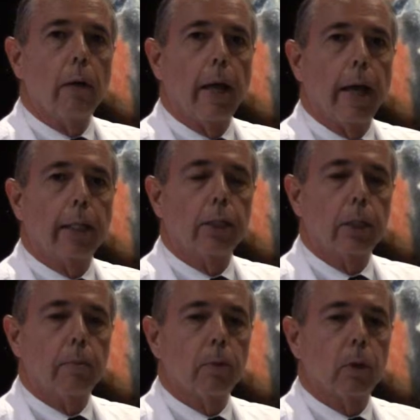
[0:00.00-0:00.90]
had
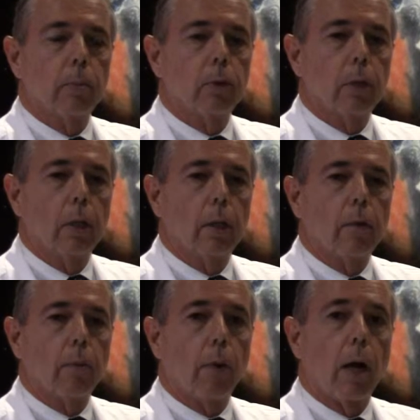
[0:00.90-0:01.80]
symptoms of
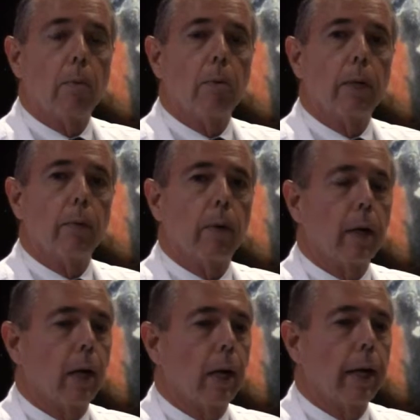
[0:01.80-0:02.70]
a problem in
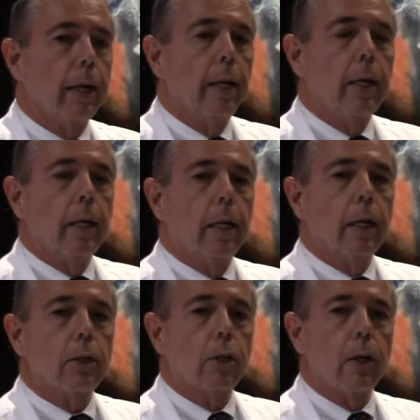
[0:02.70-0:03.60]
one eye.
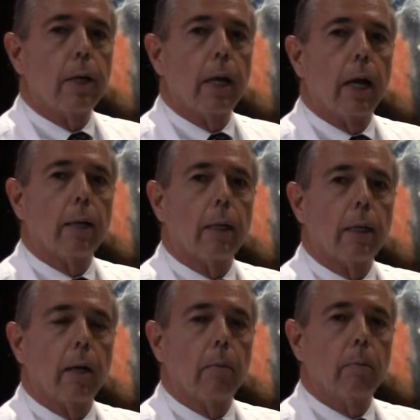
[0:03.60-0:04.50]
It turned out that
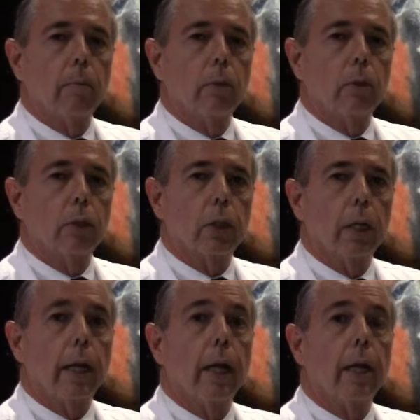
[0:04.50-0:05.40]
that
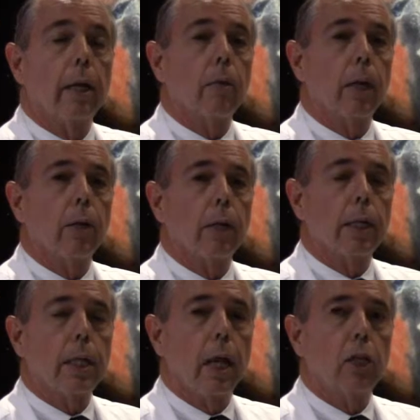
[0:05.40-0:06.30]
son had a retinal
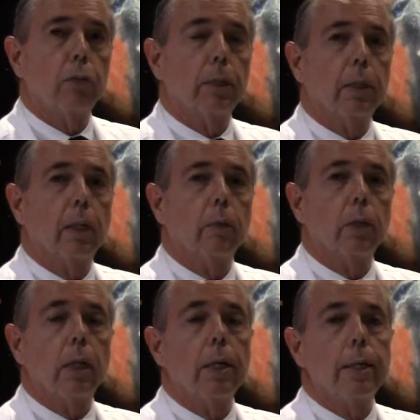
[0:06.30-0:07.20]
detachment that
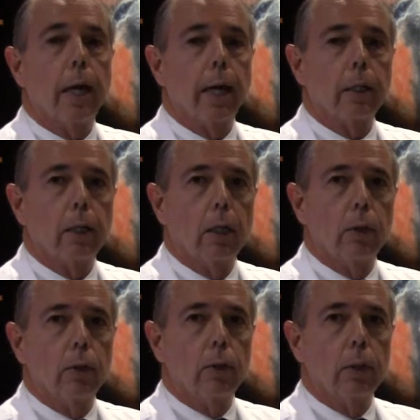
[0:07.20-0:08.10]
was
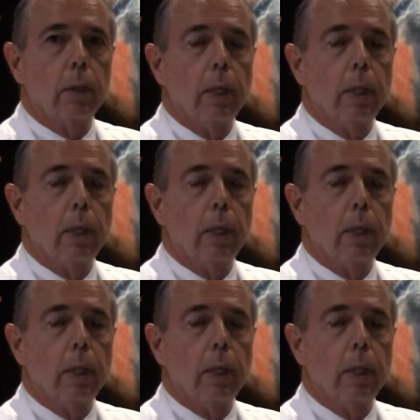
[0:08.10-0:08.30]
undiagnosed,